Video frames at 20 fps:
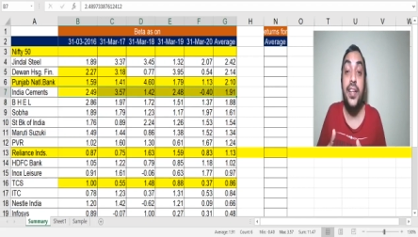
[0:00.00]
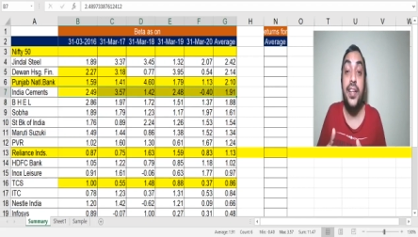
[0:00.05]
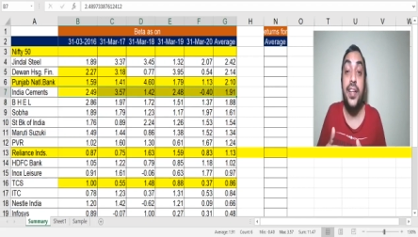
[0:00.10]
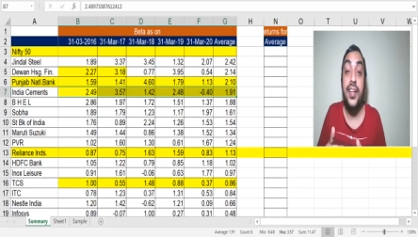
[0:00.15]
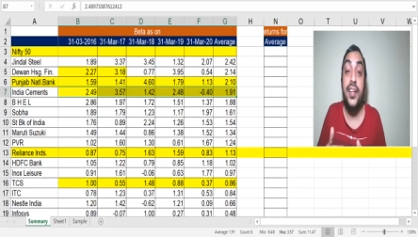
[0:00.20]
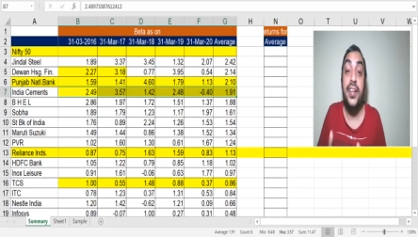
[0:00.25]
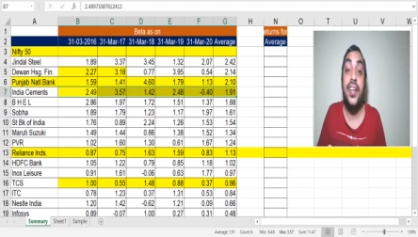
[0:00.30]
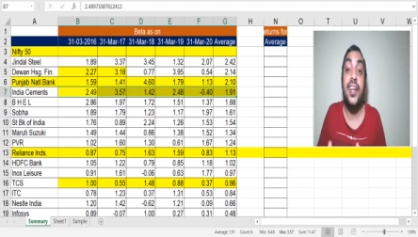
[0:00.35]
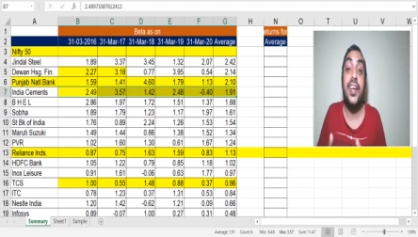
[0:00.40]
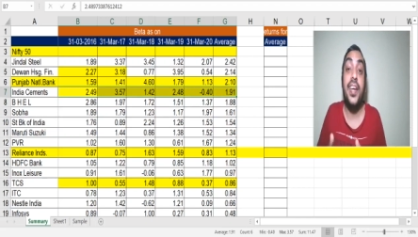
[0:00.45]

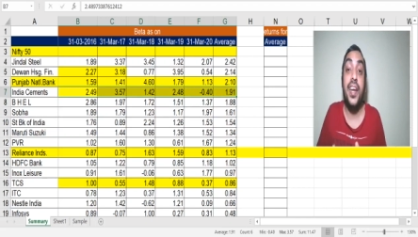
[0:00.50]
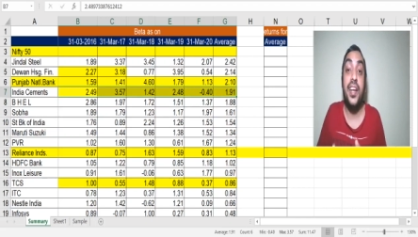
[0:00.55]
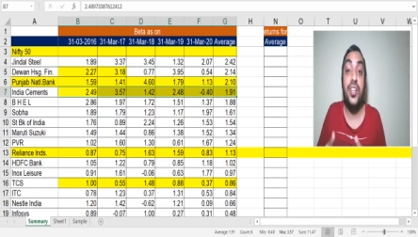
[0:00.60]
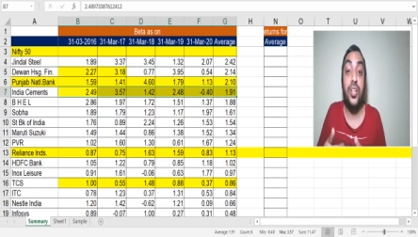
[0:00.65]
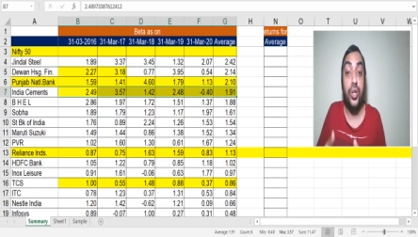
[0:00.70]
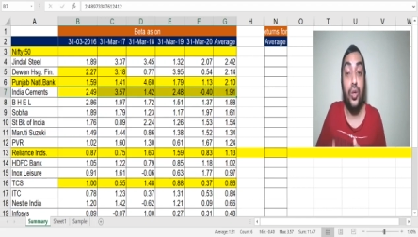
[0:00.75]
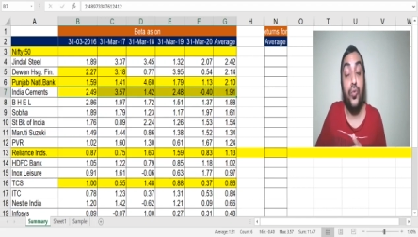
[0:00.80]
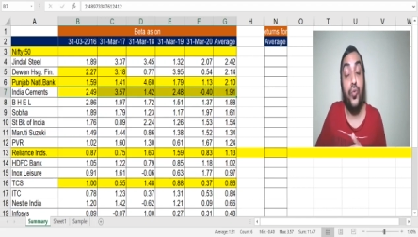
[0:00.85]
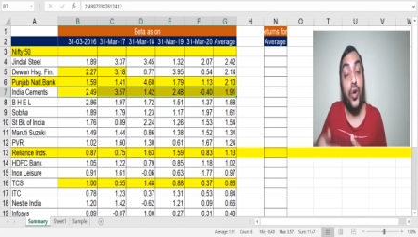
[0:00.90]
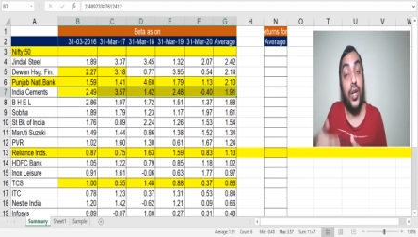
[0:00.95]

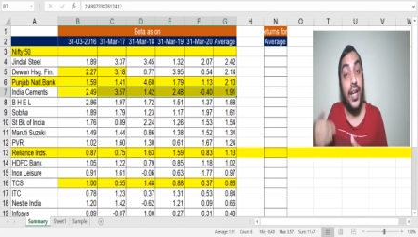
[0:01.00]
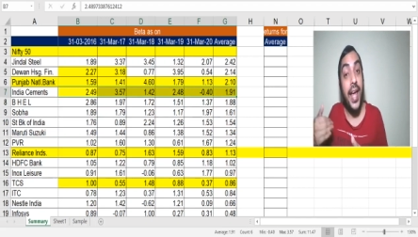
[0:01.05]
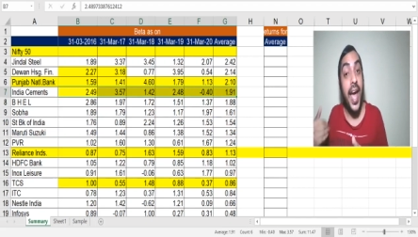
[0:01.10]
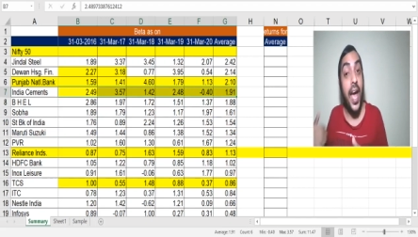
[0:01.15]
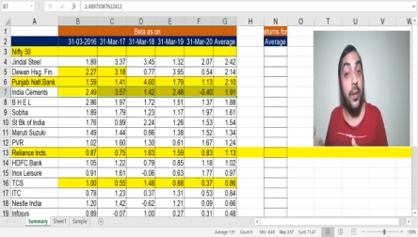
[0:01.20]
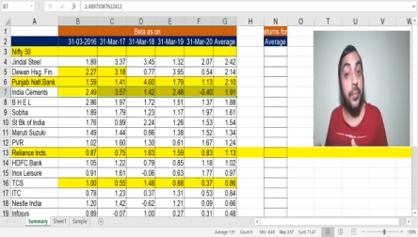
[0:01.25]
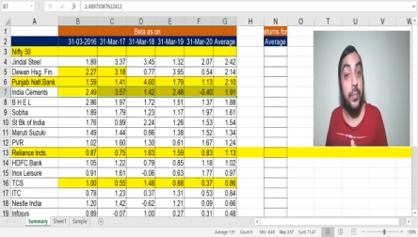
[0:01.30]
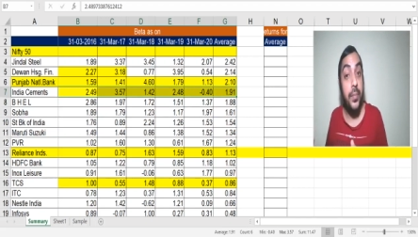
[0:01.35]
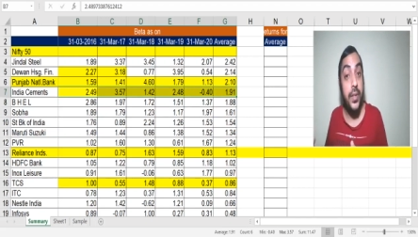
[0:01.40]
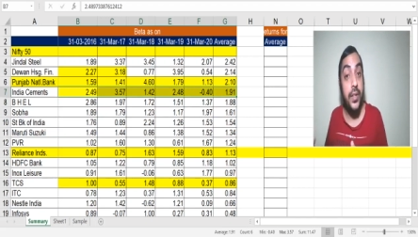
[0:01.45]
indicator of what
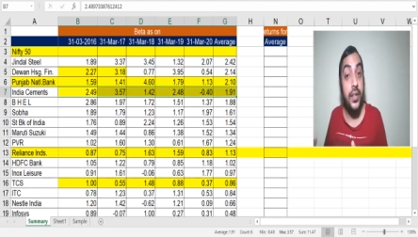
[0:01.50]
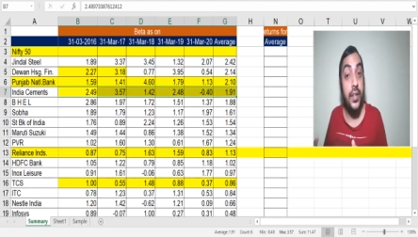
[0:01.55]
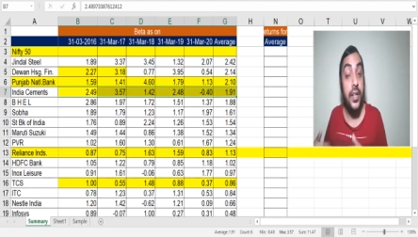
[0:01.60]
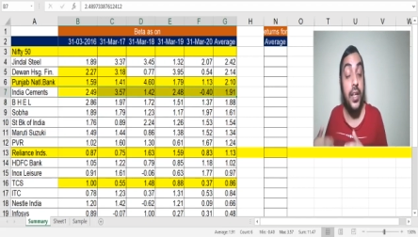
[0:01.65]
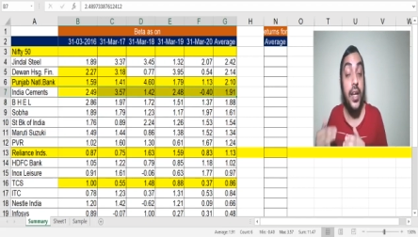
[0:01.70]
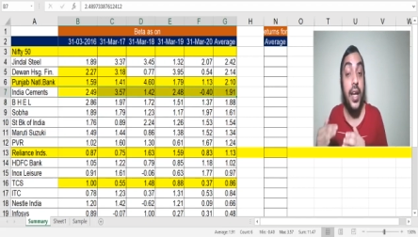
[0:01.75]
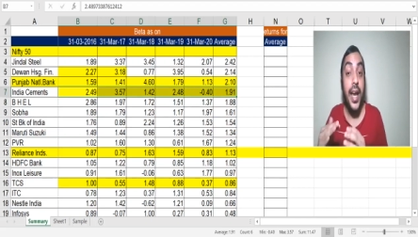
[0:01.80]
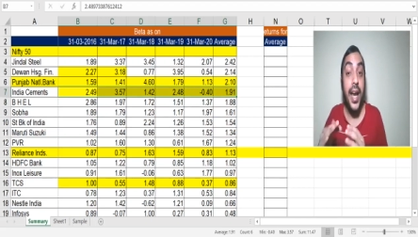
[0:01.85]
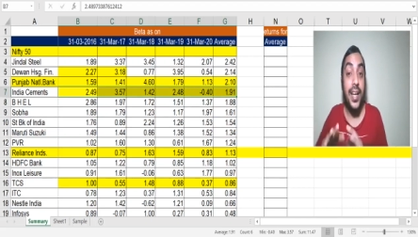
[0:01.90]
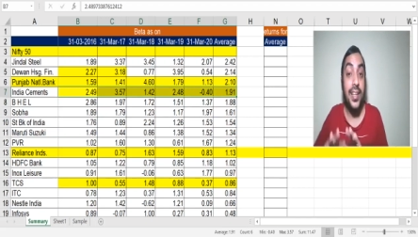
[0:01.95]
happened
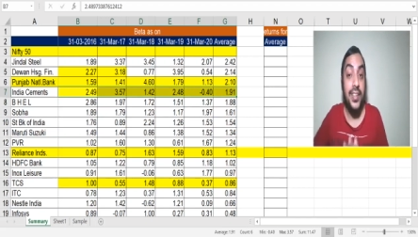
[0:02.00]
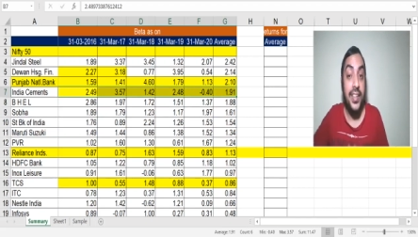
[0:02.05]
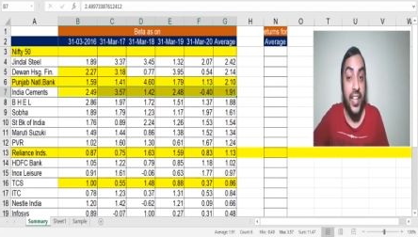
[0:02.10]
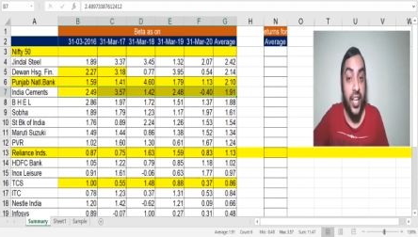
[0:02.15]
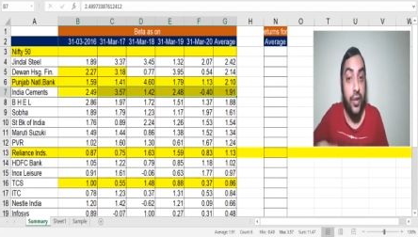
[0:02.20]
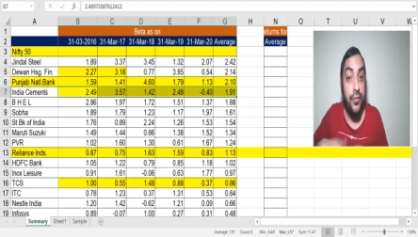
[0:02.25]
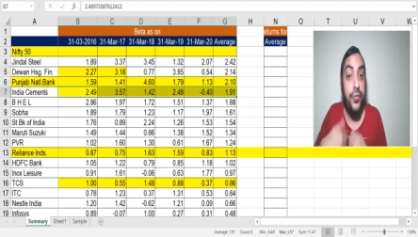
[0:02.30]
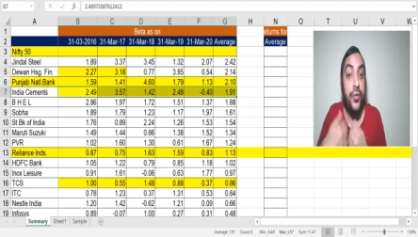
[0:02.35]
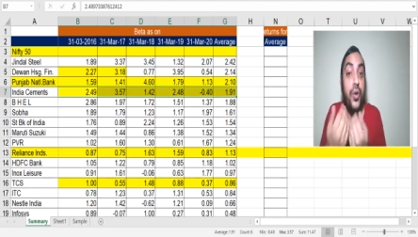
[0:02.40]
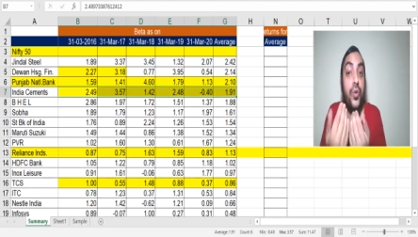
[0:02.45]
and
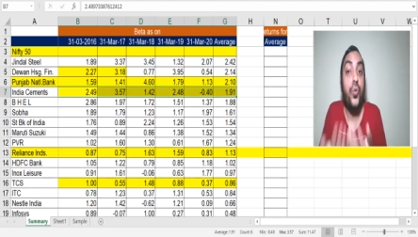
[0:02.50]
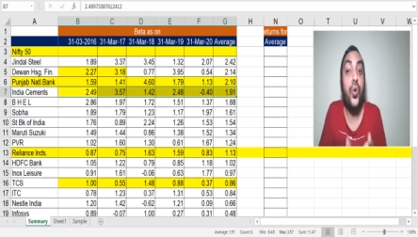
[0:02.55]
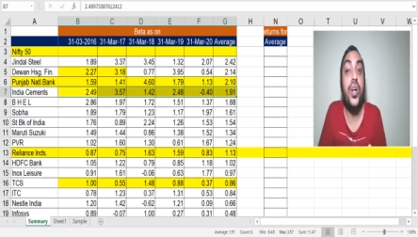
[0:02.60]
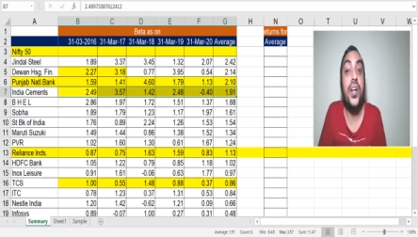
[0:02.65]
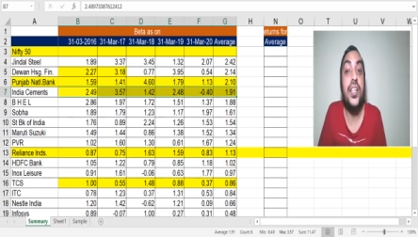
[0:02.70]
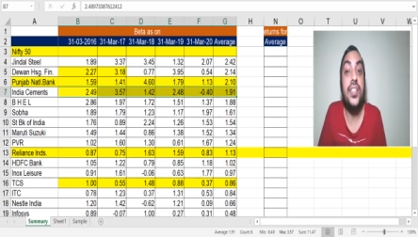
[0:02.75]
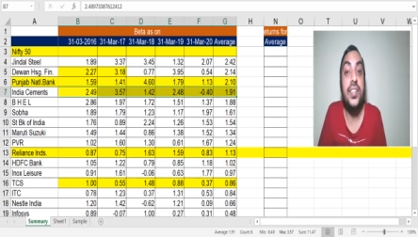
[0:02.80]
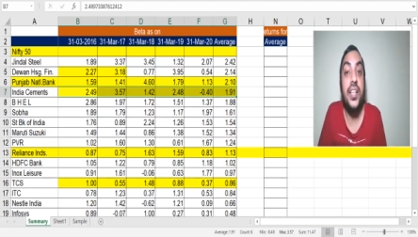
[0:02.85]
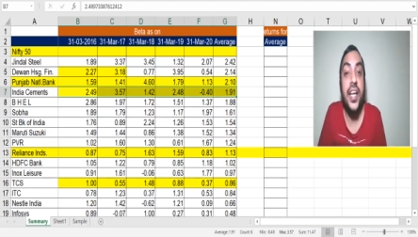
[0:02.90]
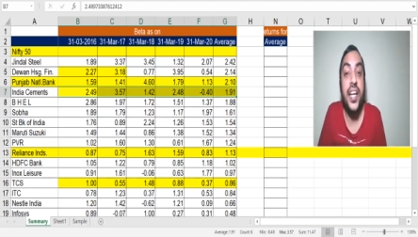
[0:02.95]
therefore what
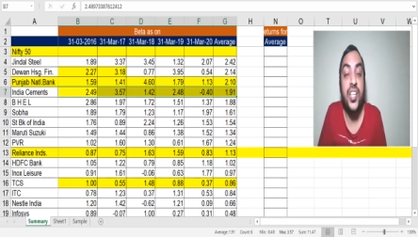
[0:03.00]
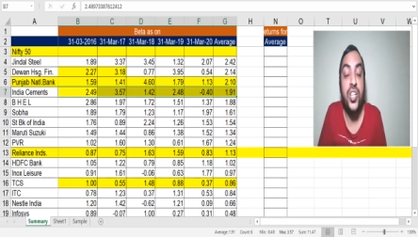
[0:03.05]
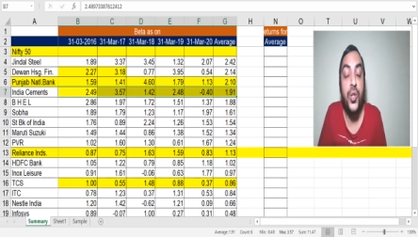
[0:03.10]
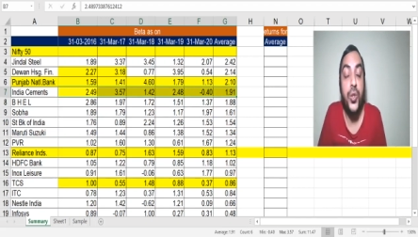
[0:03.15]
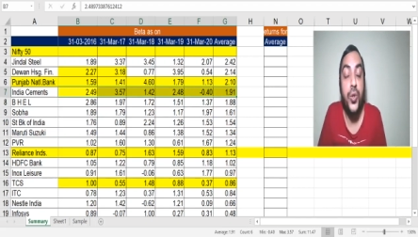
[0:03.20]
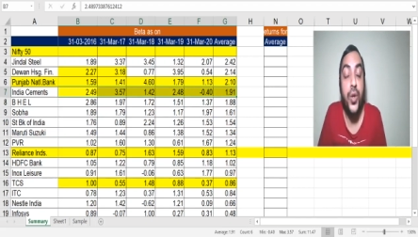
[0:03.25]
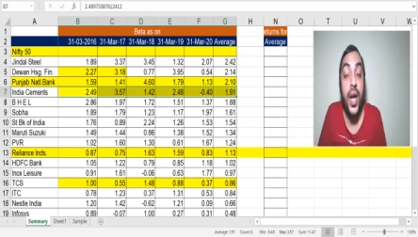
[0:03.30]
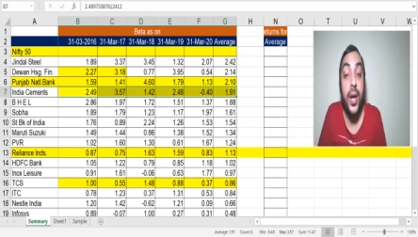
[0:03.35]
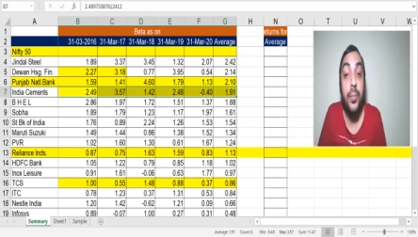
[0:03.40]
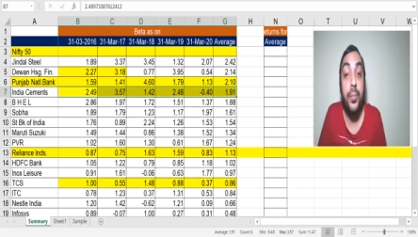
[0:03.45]
is likely
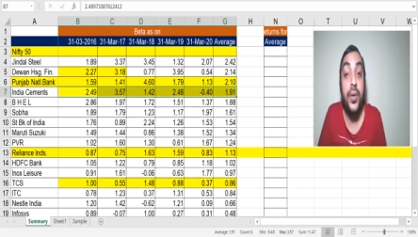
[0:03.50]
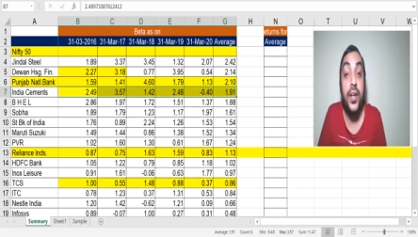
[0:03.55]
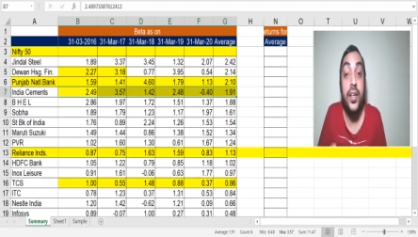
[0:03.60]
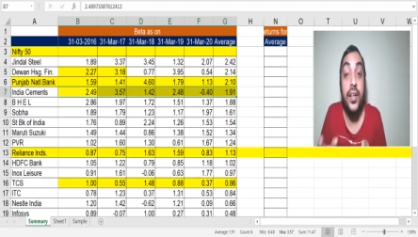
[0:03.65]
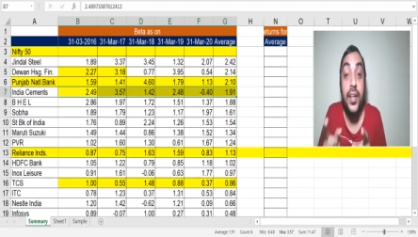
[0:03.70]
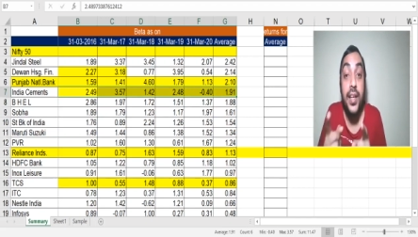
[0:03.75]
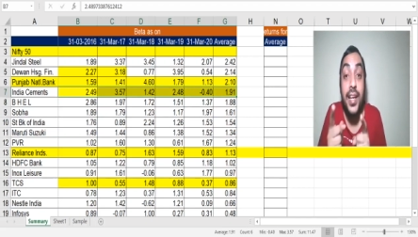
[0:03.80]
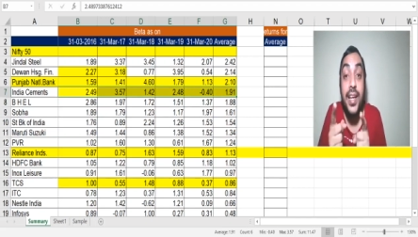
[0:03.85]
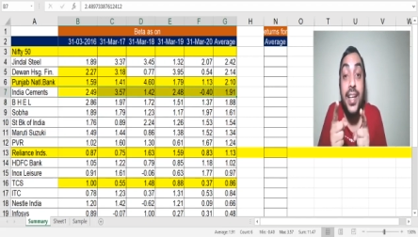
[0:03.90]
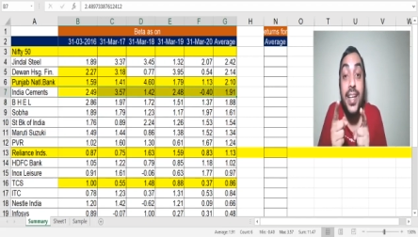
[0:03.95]
to
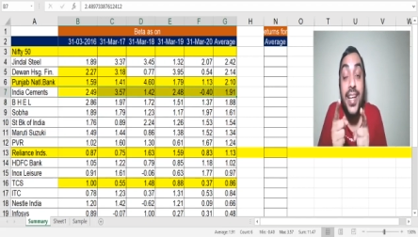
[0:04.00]
happen.